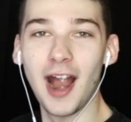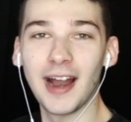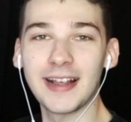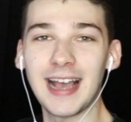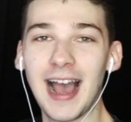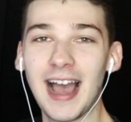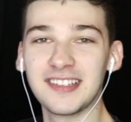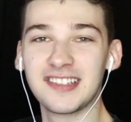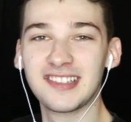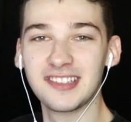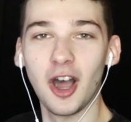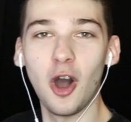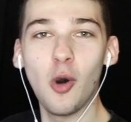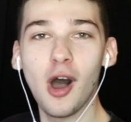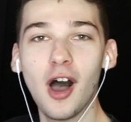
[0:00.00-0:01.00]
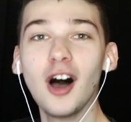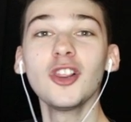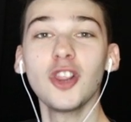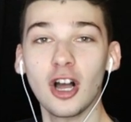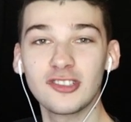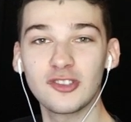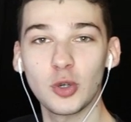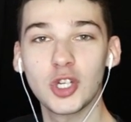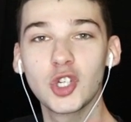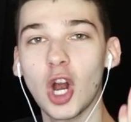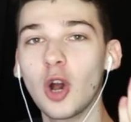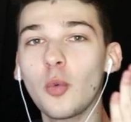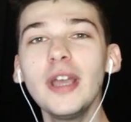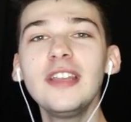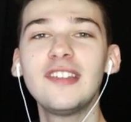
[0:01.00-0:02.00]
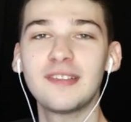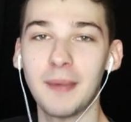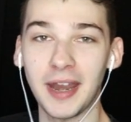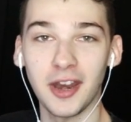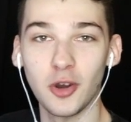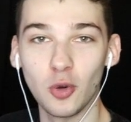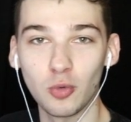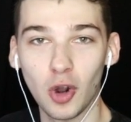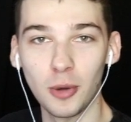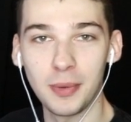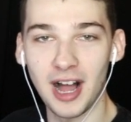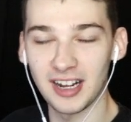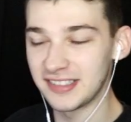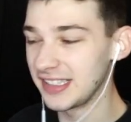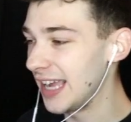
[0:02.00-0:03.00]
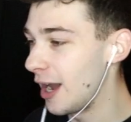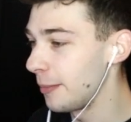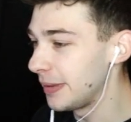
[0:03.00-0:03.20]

right, guys, so uh, long story short, we just made a new Roblox account